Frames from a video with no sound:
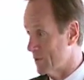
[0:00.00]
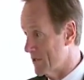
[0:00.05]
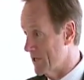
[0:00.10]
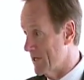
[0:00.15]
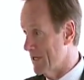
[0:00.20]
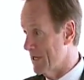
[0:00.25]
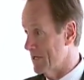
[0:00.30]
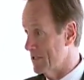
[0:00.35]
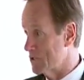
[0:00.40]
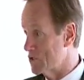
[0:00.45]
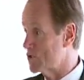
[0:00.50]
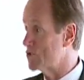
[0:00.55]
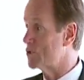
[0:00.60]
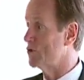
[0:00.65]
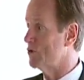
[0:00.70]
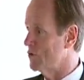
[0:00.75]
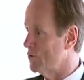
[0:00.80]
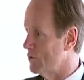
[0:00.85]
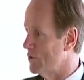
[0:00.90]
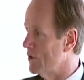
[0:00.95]
where we were
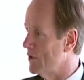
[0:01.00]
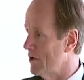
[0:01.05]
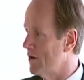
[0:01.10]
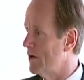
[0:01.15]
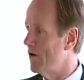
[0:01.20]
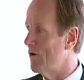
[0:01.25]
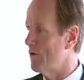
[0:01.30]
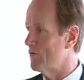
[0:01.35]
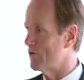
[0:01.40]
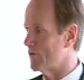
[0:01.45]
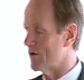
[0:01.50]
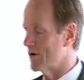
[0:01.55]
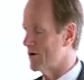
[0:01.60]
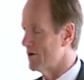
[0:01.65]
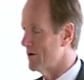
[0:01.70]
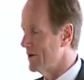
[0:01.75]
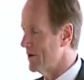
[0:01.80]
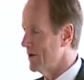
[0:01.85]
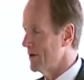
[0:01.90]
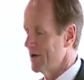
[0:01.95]
getting sued
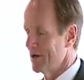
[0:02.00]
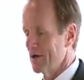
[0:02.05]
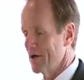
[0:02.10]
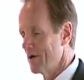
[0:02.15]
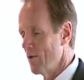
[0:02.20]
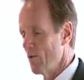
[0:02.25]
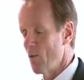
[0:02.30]
over